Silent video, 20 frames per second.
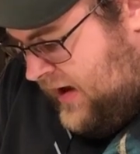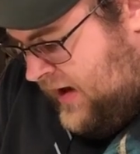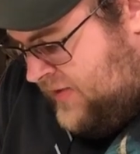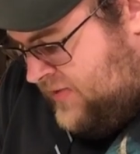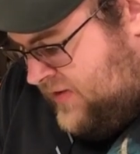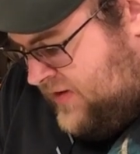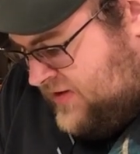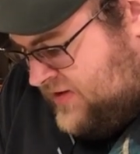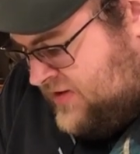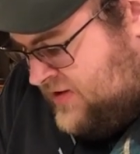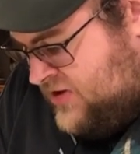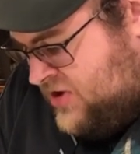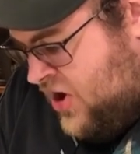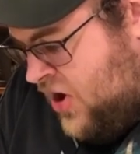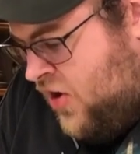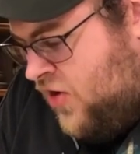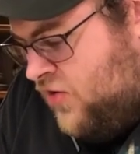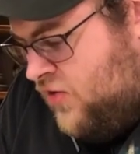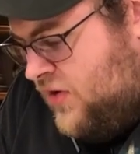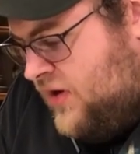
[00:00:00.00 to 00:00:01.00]
And this
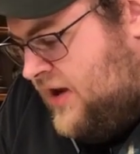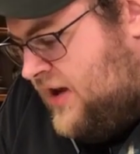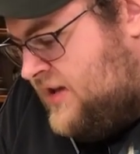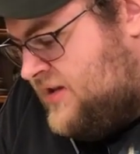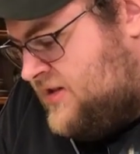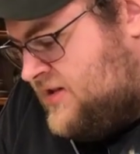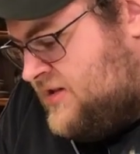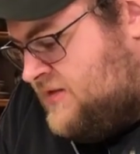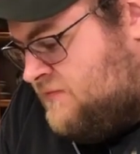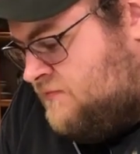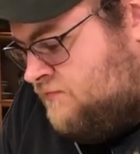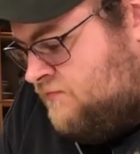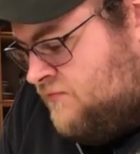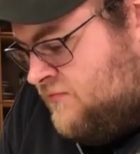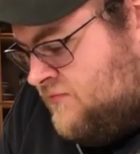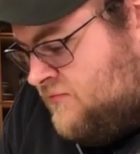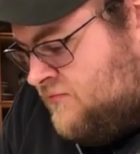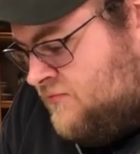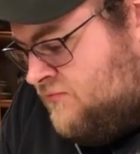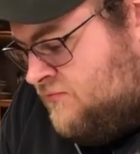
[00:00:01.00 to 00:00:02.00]
dough is
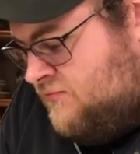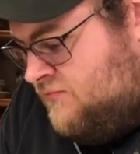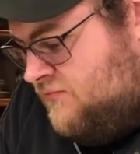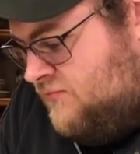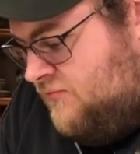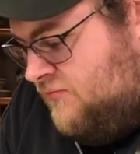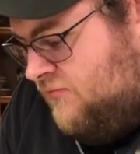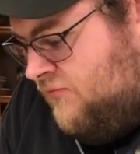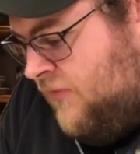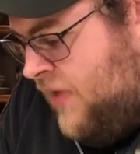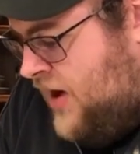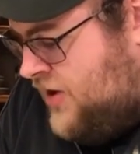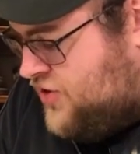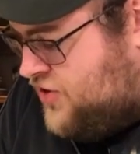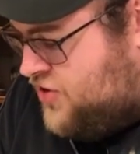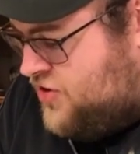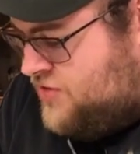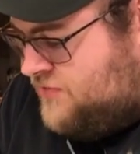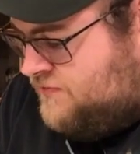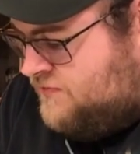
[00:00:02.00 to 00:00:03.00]

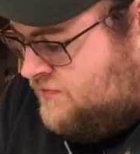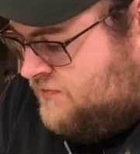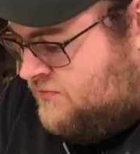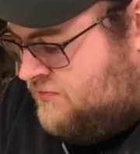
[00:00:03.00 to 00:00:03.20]
much